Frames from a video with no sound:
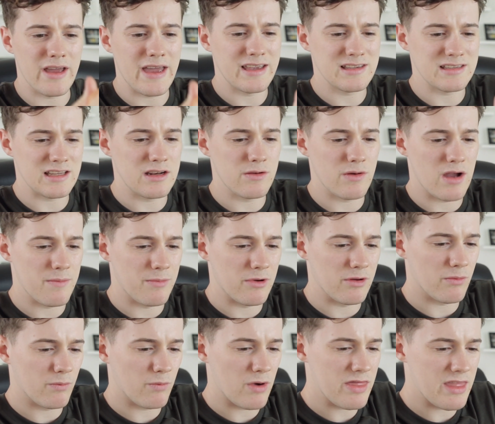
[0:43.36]
like eggs anyway,
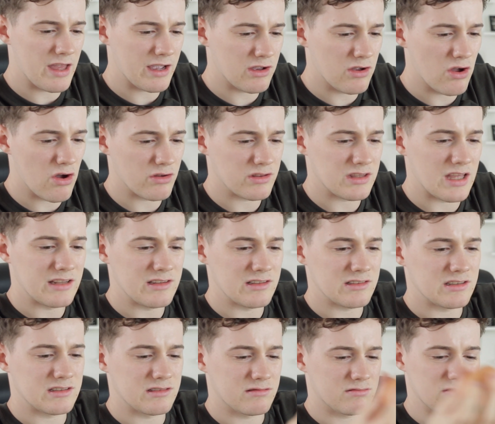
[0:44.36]
but when they're cooked, they're
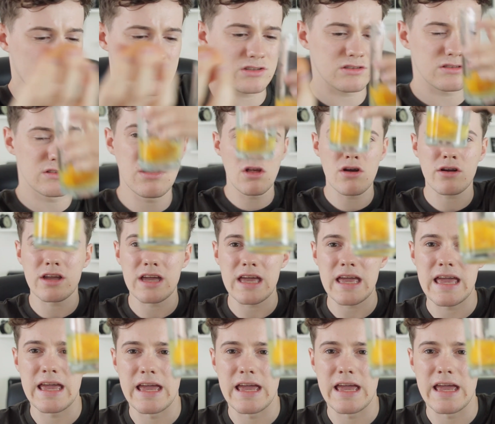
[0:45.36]
just... Look at